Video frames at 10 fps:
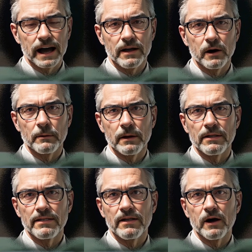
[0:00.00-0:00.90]
and our
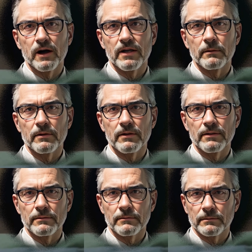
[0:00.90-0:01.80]
place in the cosmos.
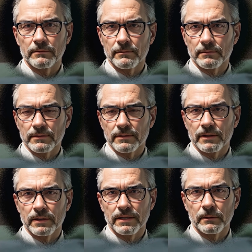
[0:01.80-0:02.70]

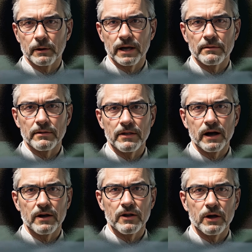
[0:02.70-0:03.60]
The subject of the
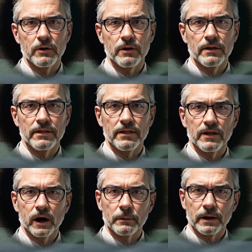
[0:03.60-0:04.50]
Star Children is a
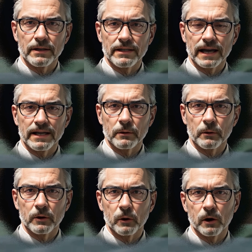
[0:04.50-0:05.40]
topic laden
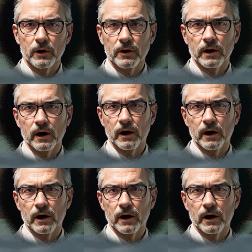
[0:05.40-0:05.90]
with awe,